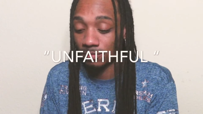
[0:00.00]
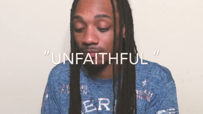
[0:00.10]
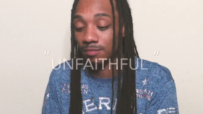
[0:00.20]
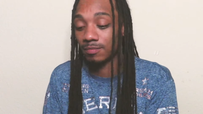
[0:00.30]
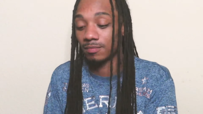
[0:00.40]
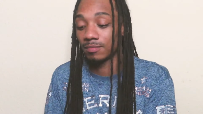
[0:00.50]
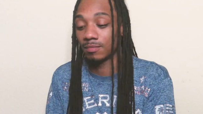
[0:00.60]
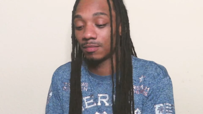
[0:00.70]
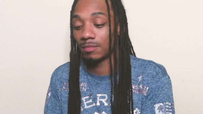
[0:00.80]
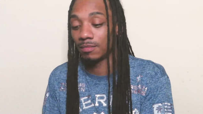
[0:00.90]

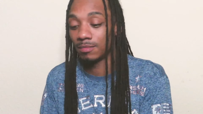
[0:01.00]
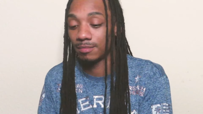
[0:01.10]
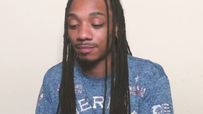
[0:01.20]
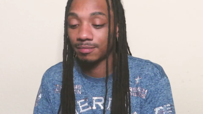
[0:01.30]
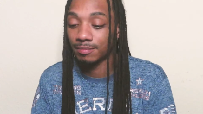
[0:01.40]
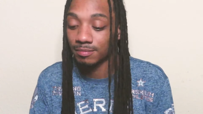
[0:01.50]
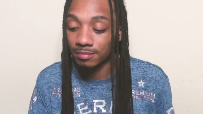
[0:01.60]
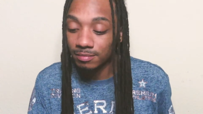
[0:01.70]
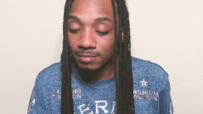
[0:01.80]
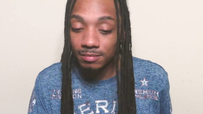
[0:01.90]

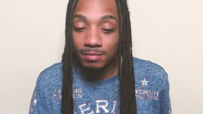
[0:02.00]
[no speech]